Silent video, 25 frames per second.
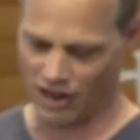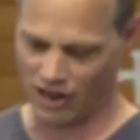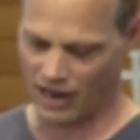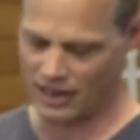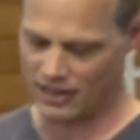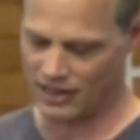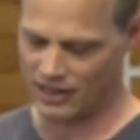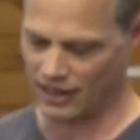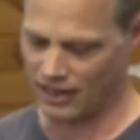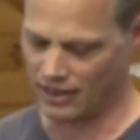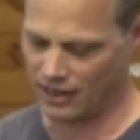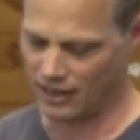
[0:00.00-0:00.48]

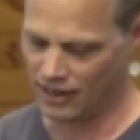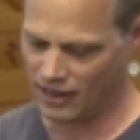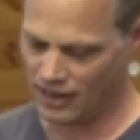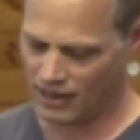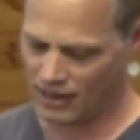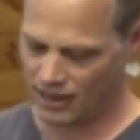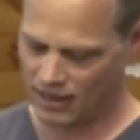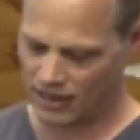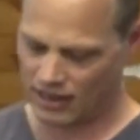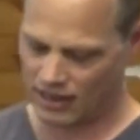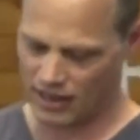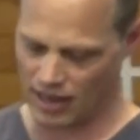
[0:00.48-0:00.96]
AD
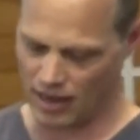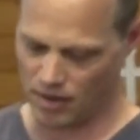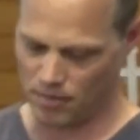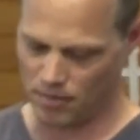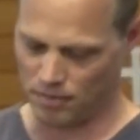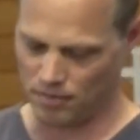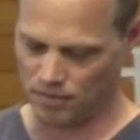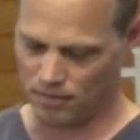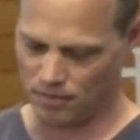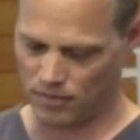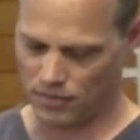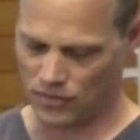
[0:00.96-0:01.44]

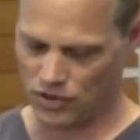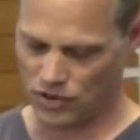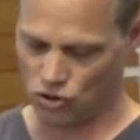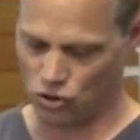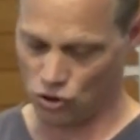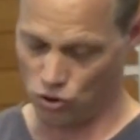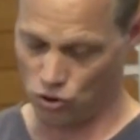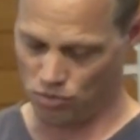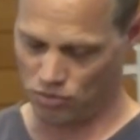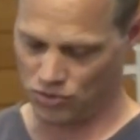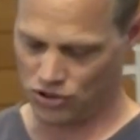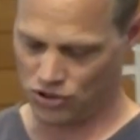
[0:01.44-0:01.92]

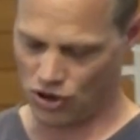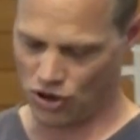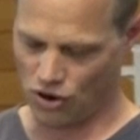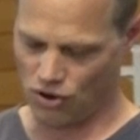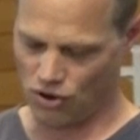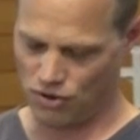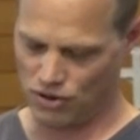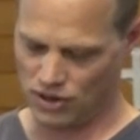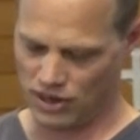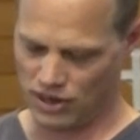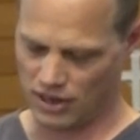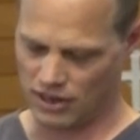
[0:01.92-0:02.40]

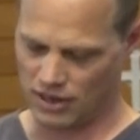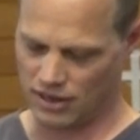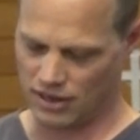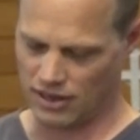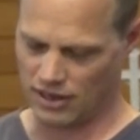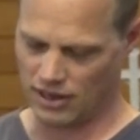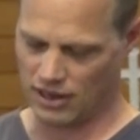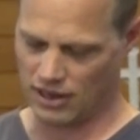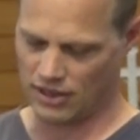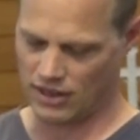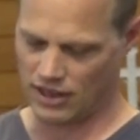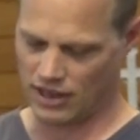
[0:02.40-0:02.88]
tombstone
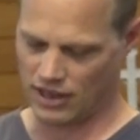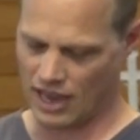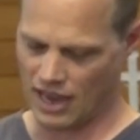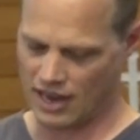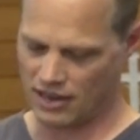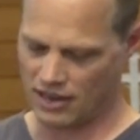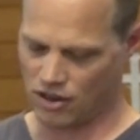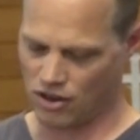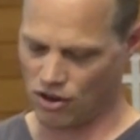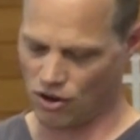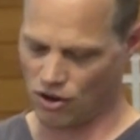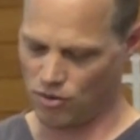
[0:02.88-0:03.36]
in the
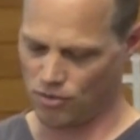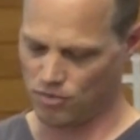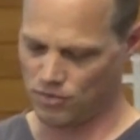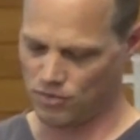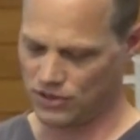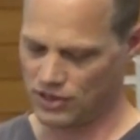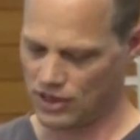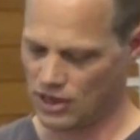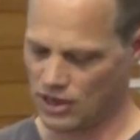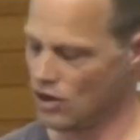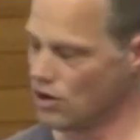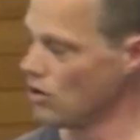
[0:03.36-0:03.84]

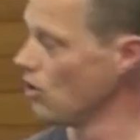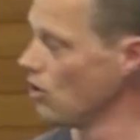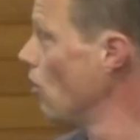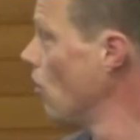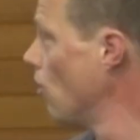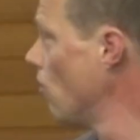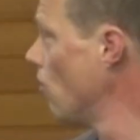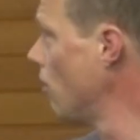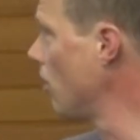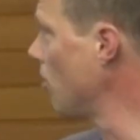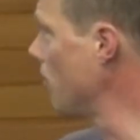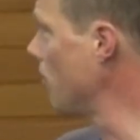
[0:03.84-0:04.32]
catacombs.
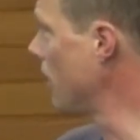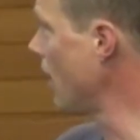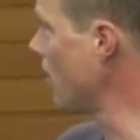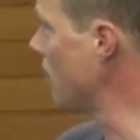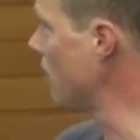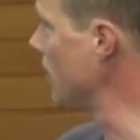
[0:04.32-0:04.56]
Or we have